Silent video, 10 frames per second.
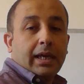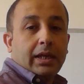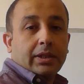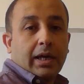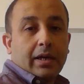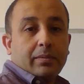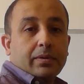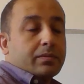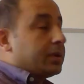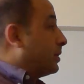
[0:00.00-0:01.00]
8
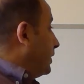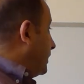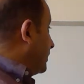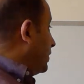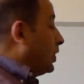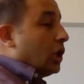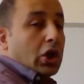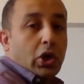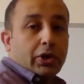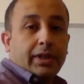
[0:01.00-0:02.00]
carbons. We call it
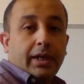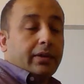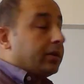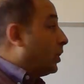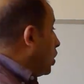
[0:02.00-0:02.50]
octane,